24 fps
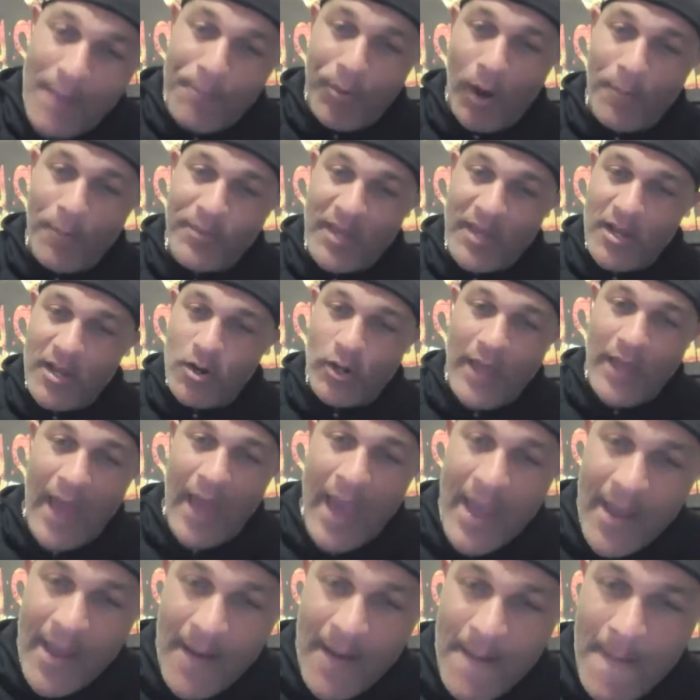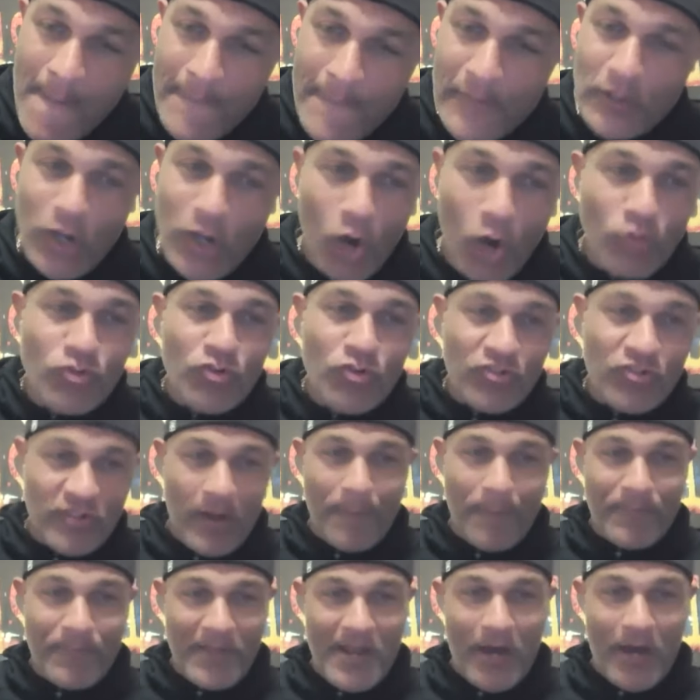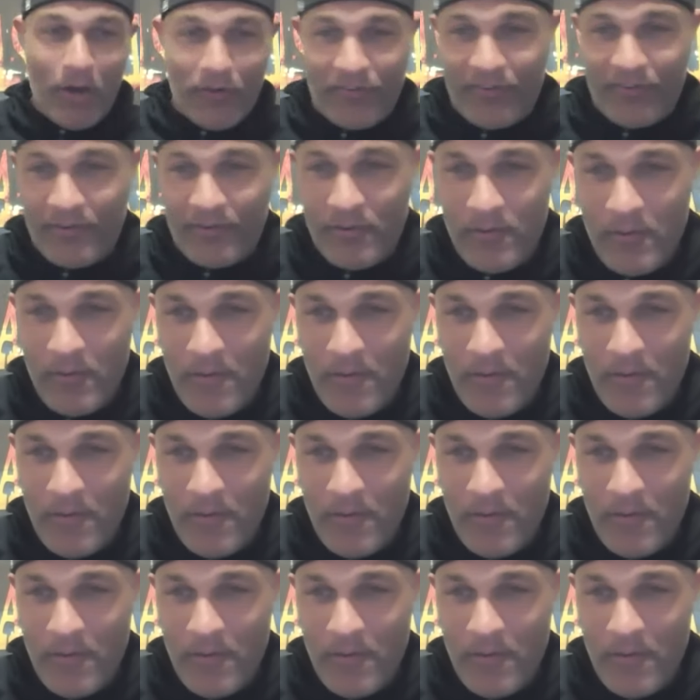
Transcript: Pumpkin, okay? Go do something else.